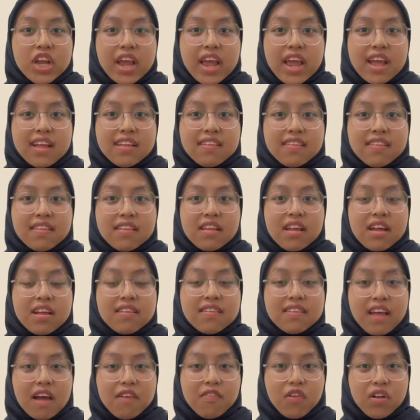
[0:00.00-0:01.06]
is
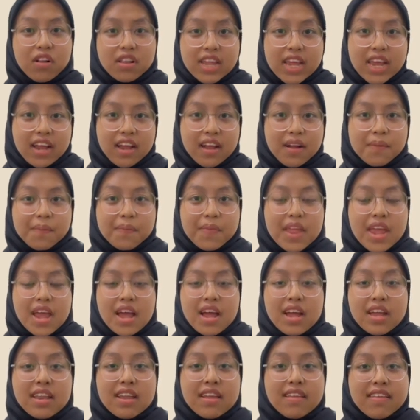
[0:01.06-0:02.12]
scaffolding.
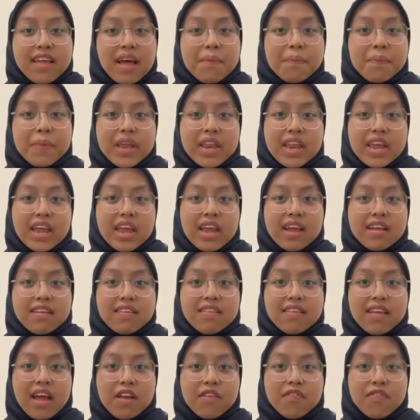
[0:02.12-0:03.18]
The ZPD
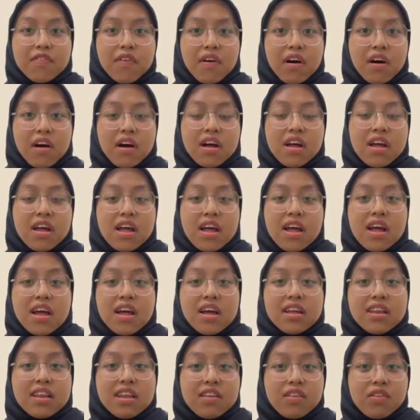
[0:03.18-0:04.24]
is stand for
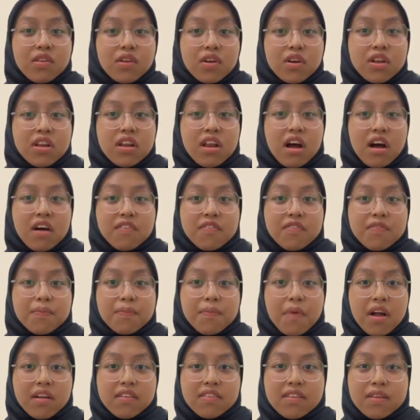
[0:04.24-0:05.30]
the zone of
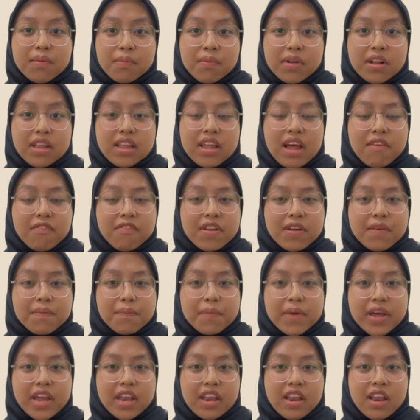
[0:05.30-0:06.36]
proximal
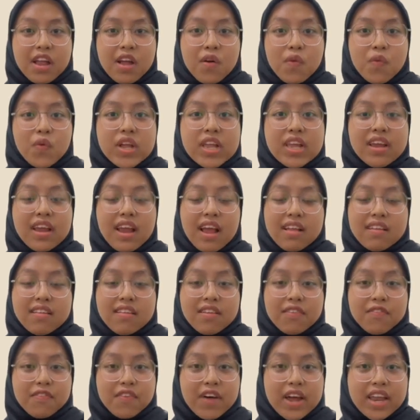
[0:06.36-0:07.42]
development, which
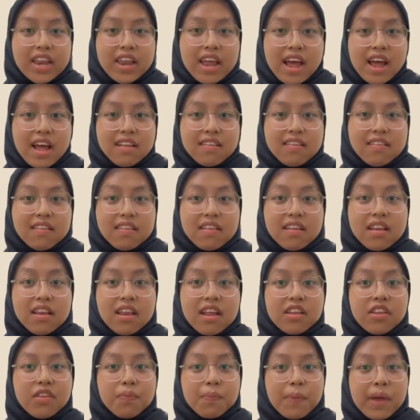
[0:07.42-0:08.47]
is defined as
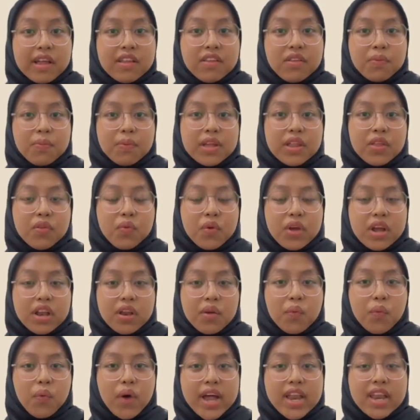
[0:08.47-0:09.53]
the space
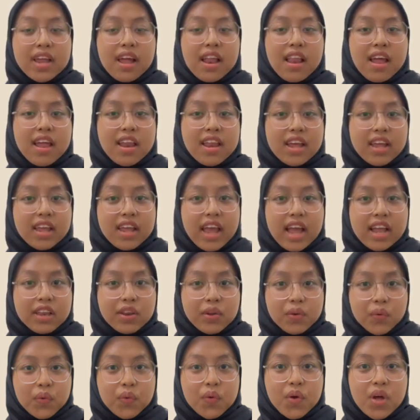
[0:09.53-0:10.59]
between what a learner can
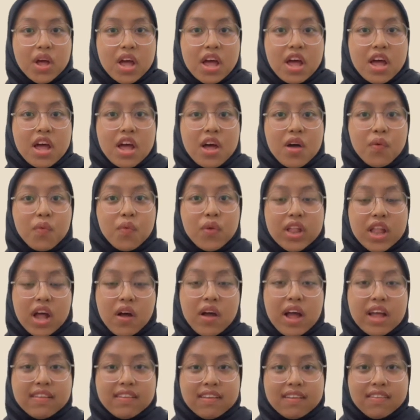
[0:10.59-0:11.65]
do
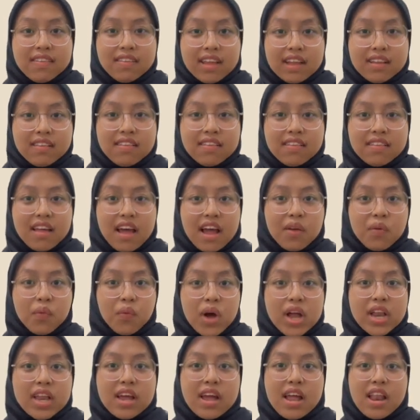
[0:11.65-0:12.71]
without assistance and
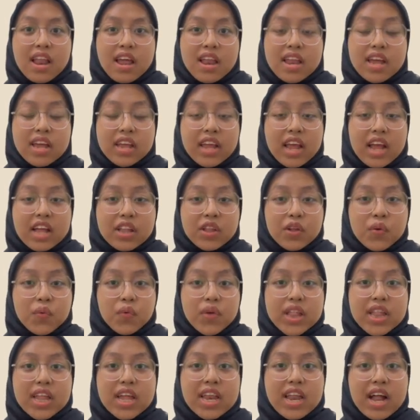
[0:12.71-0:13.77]
what a learner can do
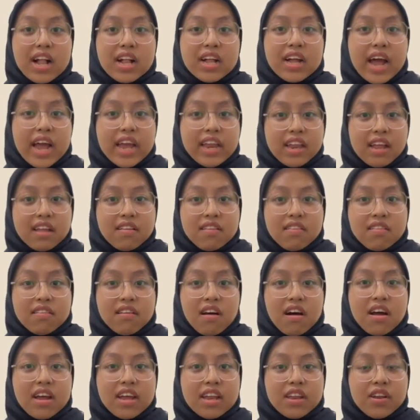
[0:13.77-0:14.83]
with adult
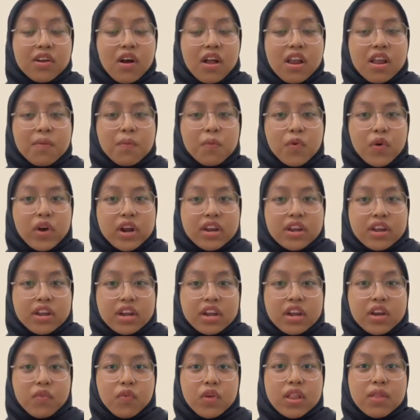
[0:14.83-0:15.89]
guidance or in
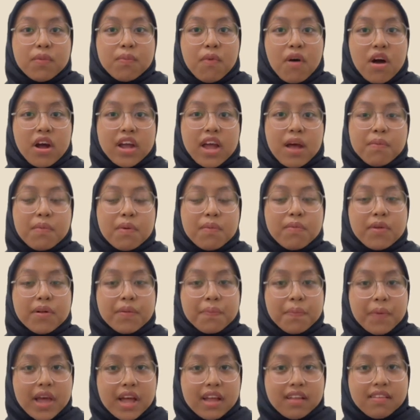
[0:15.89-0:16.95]
collaboration with more
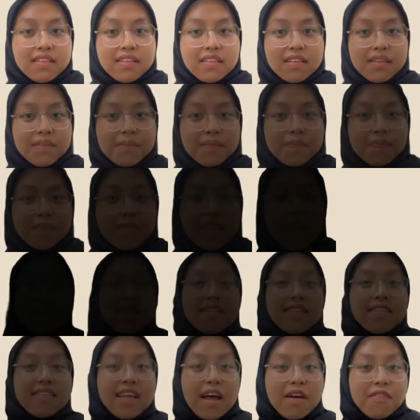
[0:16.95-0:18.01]
capable peers.
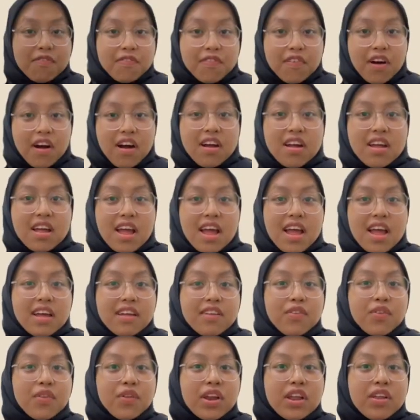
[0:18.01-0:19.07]
Step 4,
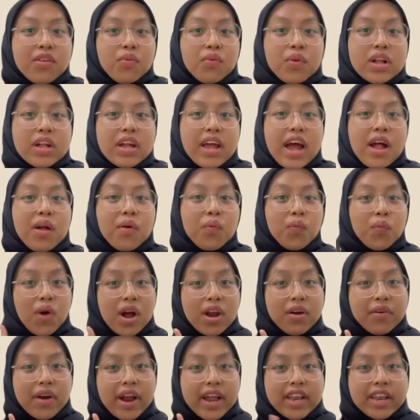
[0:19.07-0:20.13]
students will get
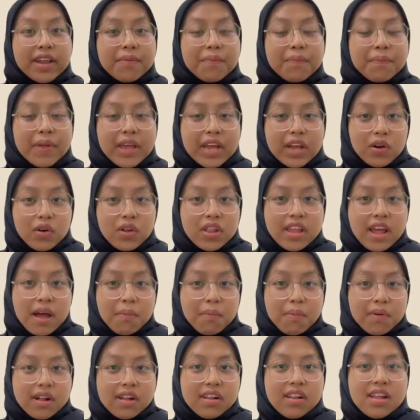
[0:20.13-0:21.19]
one random bingo
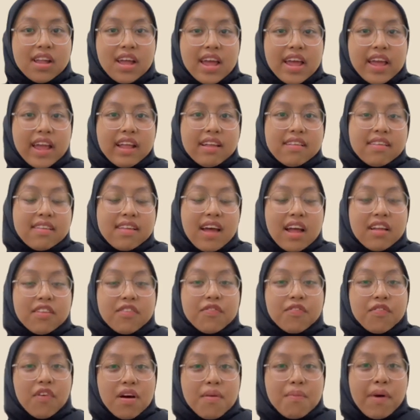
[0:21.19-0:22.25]
table in
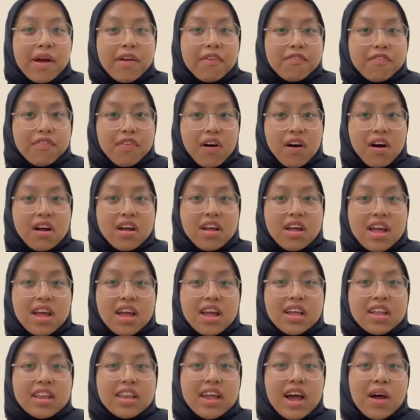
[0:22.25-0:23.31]
size 4x4
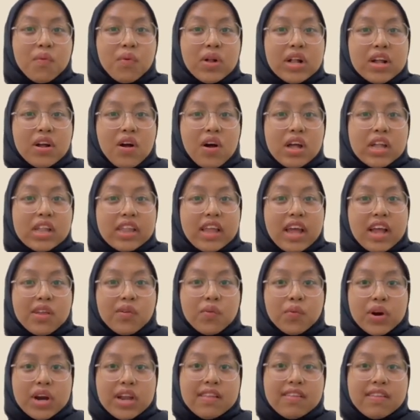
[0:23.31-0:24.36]
that will
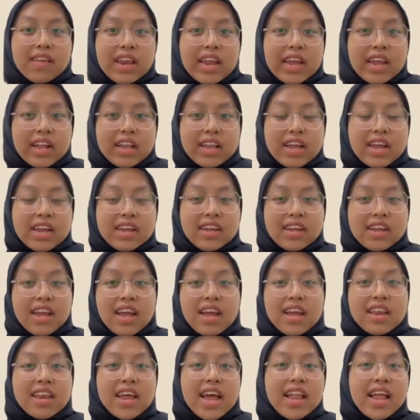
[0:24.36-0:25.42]
contain words in English
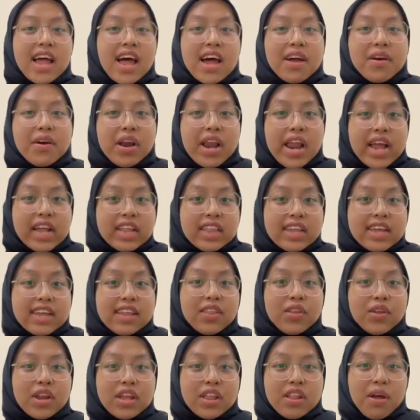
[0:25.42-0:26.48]
that are
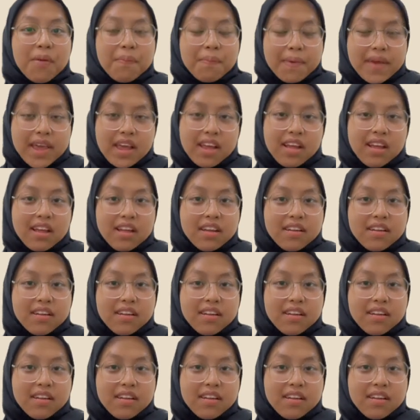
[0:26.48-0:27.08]
related to the topic.